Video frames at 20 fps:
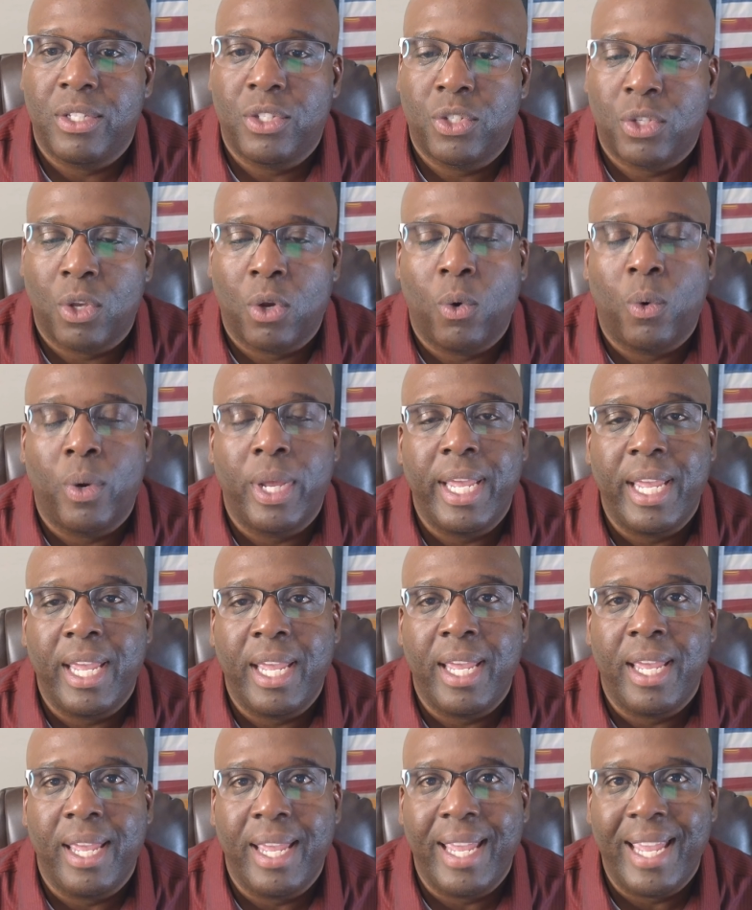So
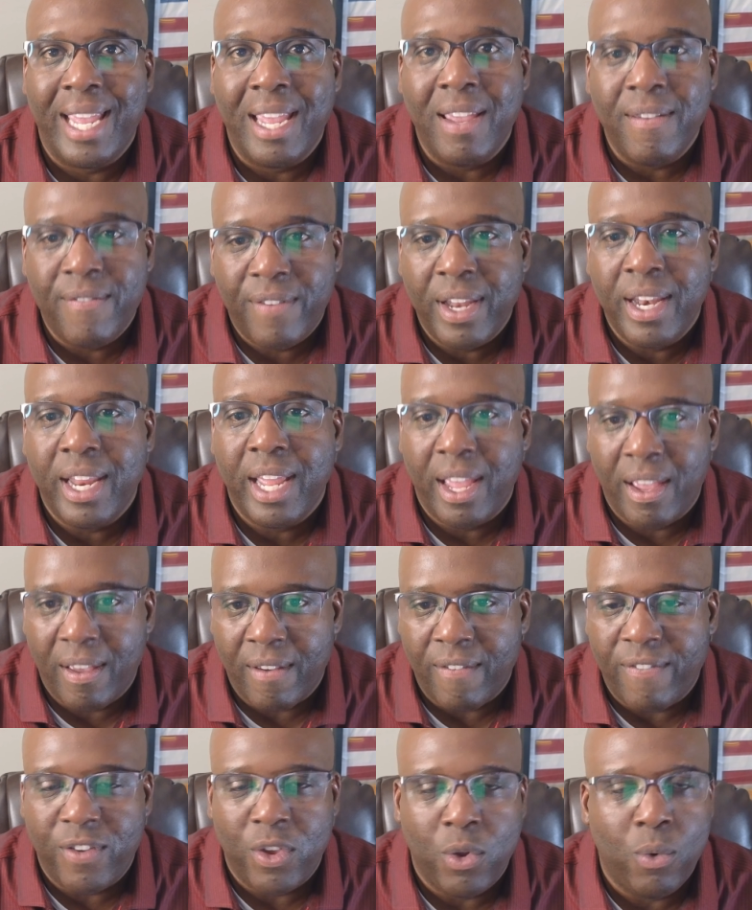even
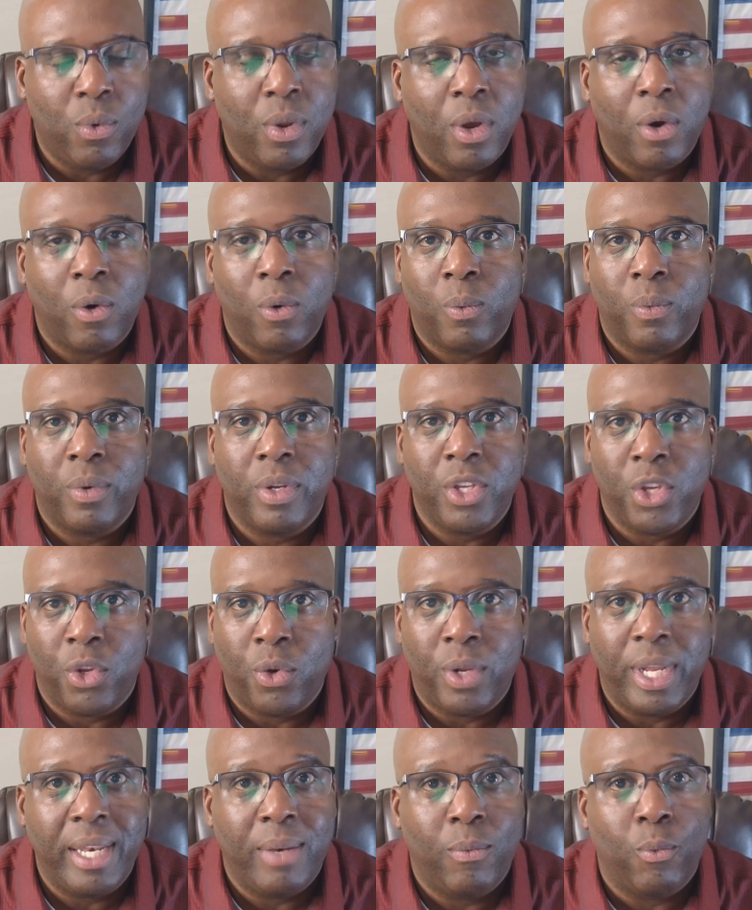if you
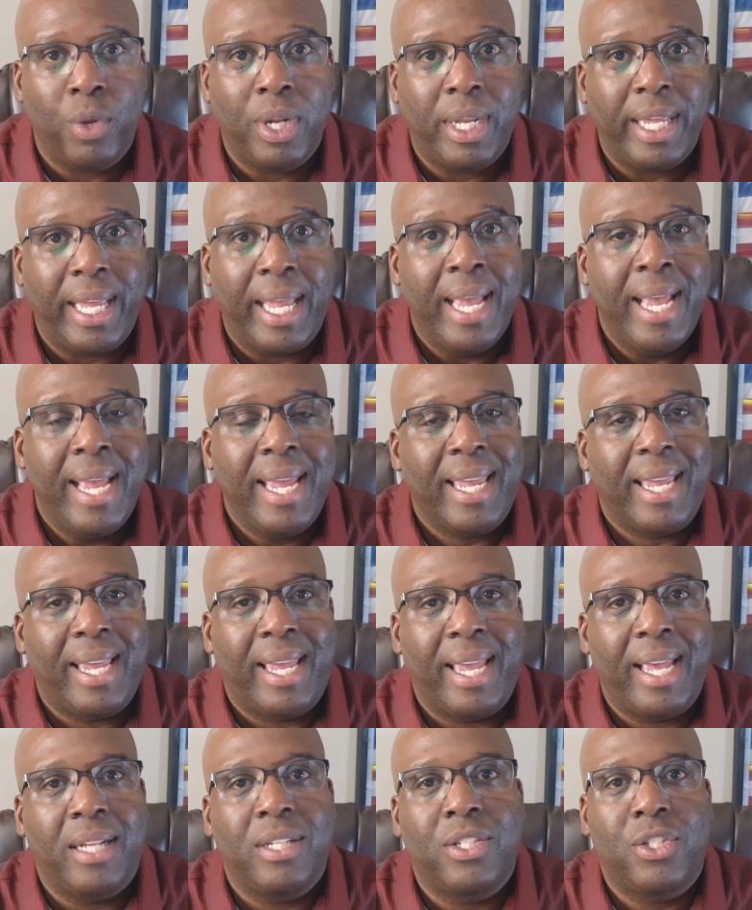didn't really
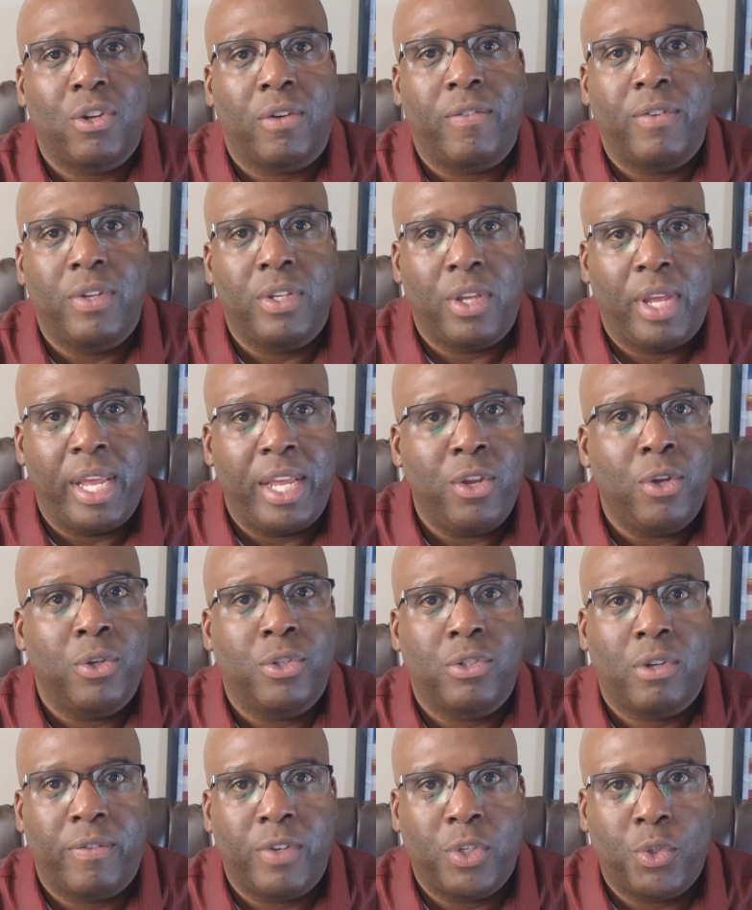get in your
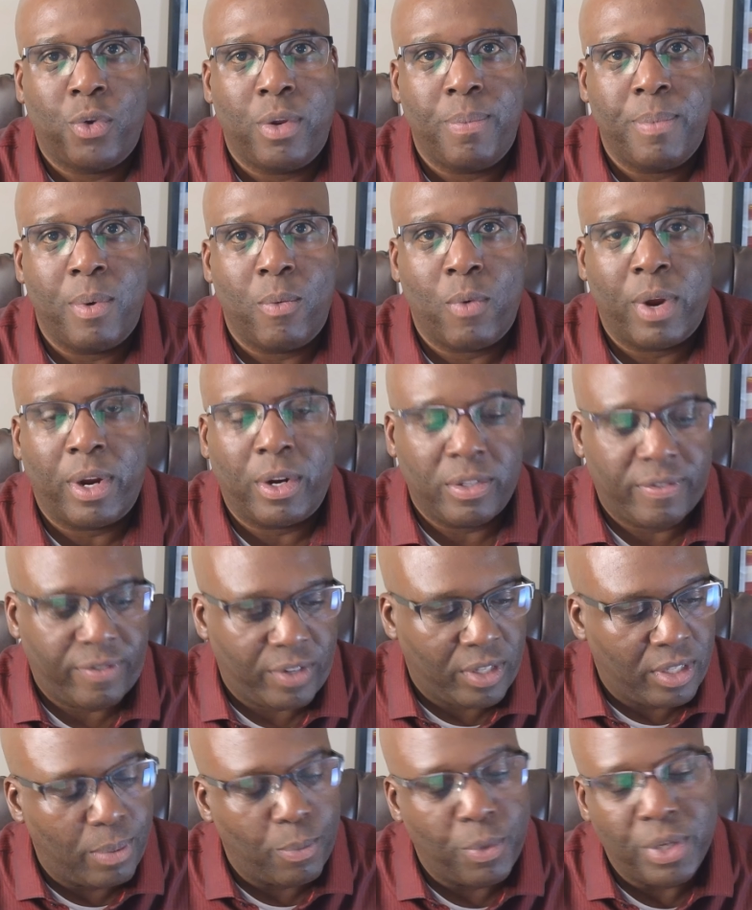service treatment records, for
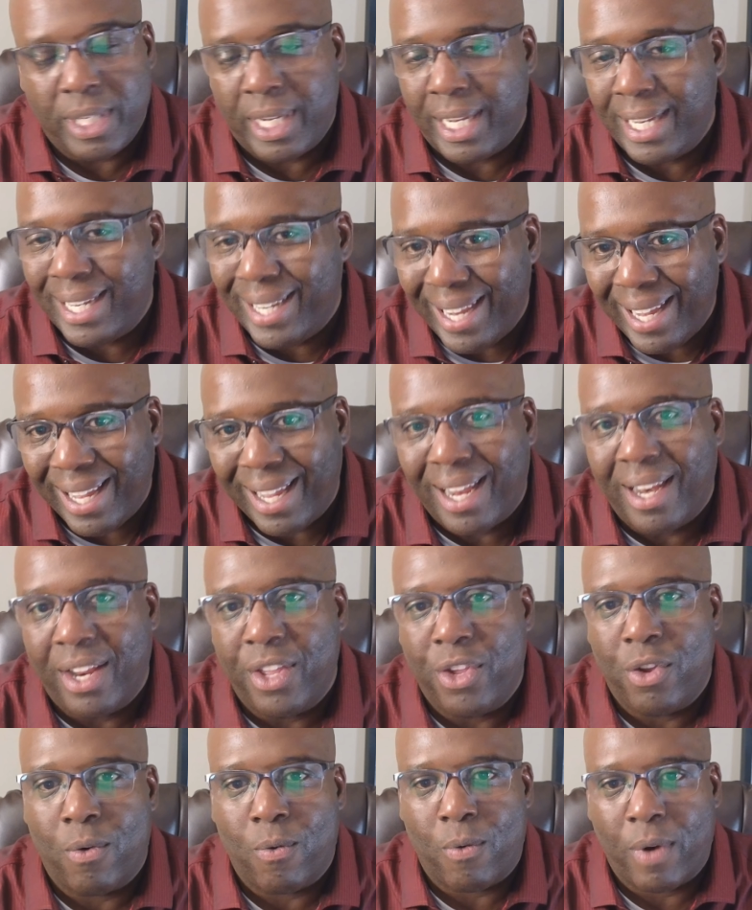some reason it didn't get in
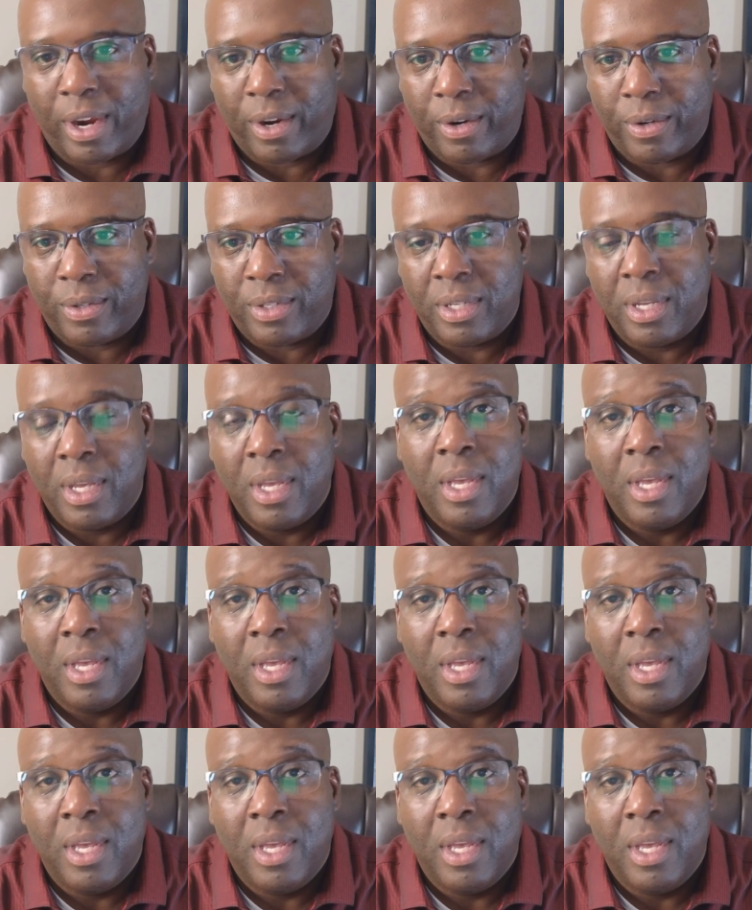your records,